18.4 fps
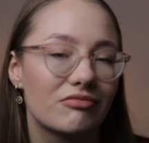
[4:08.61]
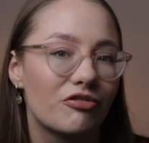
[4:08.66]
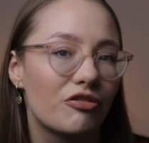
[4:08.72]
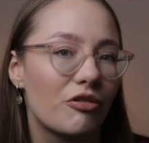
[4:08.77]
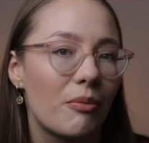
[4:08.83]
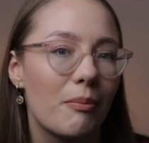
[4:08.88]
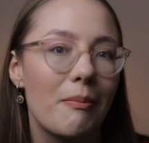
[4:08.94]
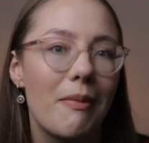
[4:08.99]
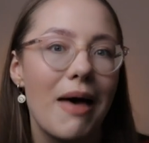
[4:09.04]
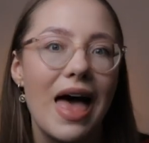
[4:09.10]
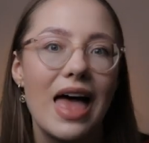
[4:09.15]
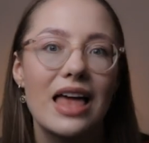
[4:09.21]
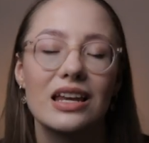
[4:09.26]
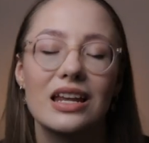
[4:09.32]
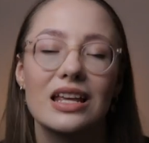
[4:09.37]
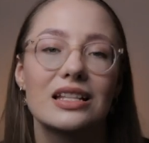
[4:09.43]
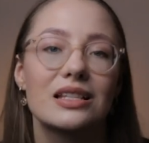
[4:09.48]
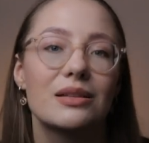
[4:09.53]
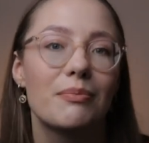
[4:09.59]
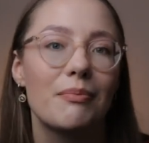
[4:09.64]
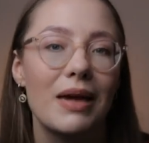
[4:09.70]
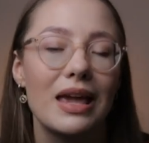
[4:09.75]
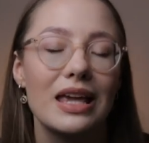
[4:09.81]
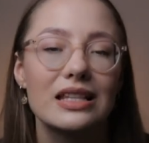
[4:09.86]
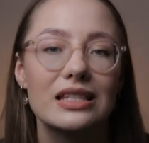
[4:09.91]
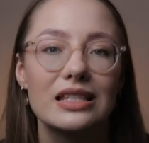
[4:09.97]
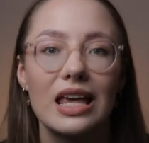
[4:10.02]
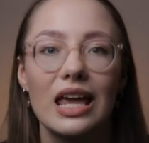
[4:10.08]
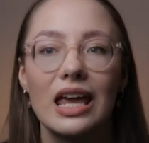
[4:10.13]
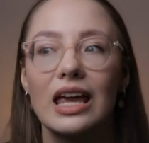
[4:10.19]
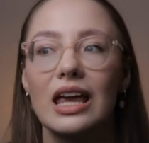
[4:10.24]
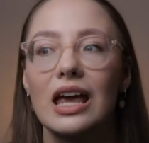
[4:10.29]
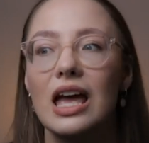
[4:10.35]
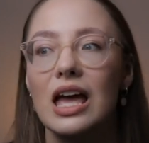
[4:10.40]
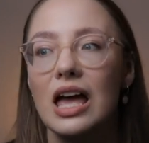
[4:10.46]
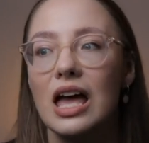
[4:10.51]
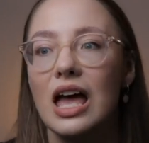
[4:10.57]
for men it's
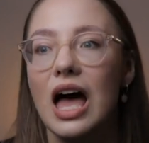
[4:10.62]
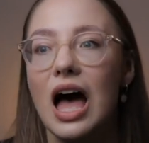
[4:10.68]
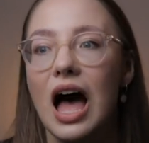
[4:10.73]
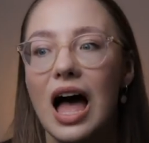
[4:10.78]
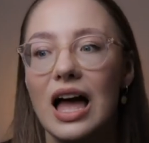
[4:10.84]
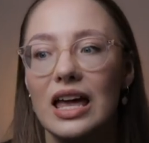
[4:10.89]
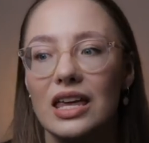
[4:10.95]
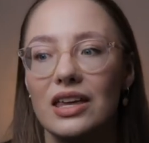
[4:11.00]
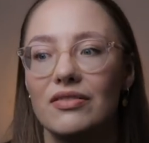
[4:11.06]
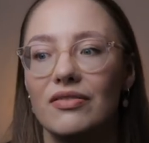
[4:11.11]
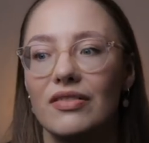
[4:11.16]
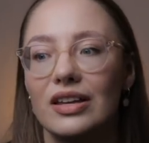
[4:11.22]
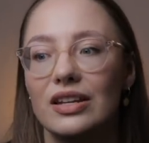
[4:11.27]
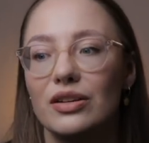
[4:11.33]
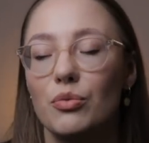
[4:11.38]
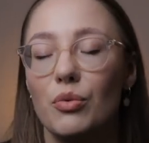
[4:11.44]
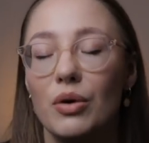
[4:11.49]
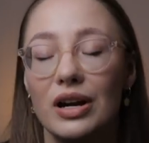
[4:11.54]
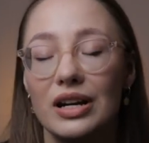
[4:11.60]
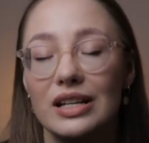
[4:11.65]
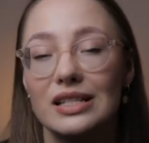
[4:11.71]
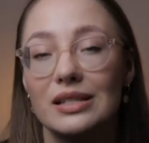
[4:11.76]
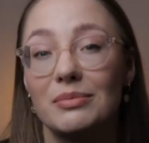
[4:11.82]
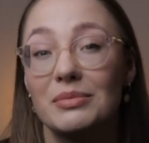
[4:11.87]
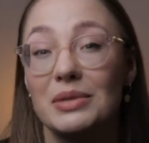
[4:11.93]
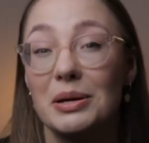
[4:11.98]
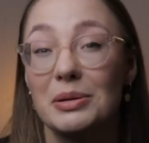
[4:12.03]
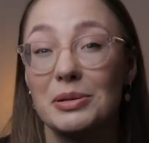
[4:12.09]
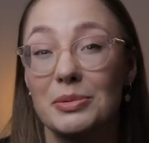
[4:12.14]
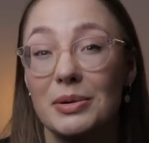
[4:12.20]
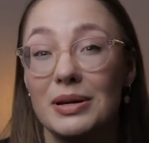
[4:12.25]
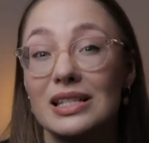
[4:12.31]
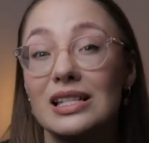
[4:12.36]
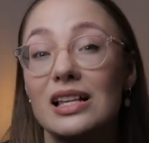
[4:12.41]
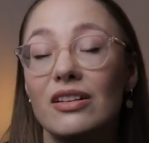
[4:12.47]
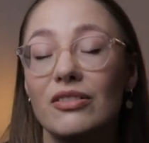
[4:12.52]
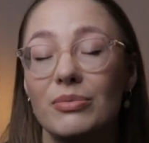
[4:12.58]
amazing I even wear it sometimes
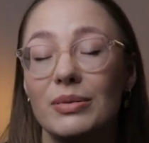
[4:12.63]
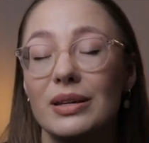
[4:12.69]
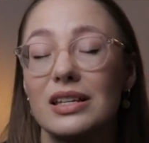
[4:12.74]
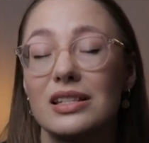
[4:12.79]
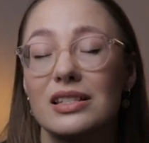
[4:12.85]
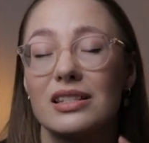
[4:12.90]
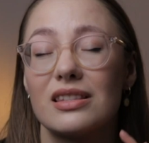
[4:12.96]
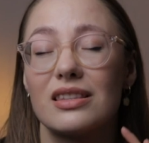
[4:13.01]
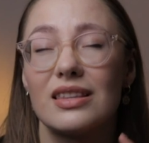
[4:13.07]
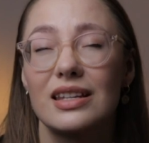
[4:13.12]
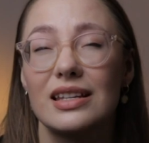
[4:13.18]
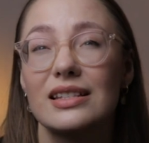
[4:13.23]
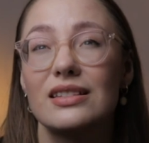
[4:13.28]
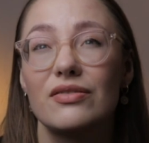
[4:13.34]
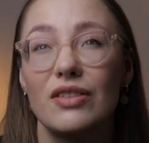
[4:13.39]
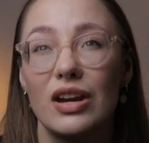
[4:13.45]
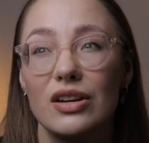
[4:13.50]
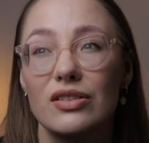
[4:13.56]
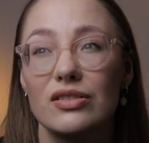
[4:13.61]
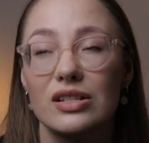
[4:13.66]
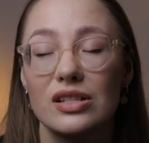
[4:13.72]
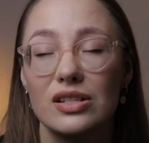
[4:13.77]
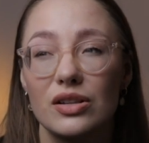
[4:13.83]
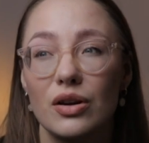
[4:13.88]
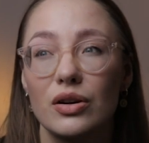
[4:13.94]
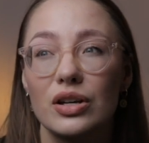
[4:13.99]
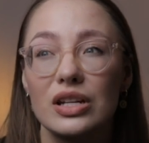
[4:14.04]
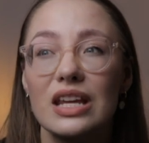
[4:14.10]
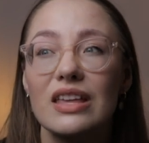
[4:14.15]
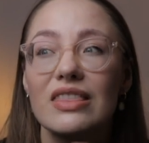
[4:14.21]
myself because this fragrance is so good.